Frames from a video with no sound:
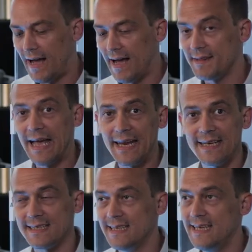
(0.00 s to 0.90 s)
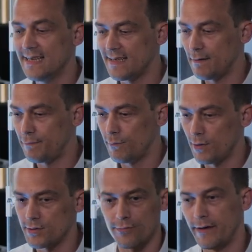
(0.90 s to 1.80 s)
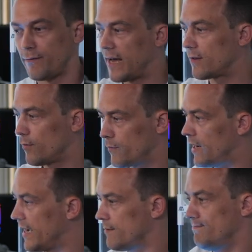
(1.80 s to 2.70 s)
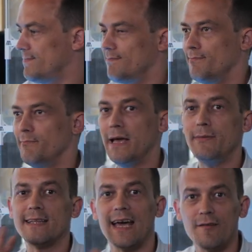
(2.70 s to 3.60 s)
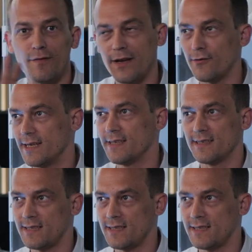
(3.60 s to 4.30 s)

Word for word: And that is needed if we want to reflect over like maybe ten figurines.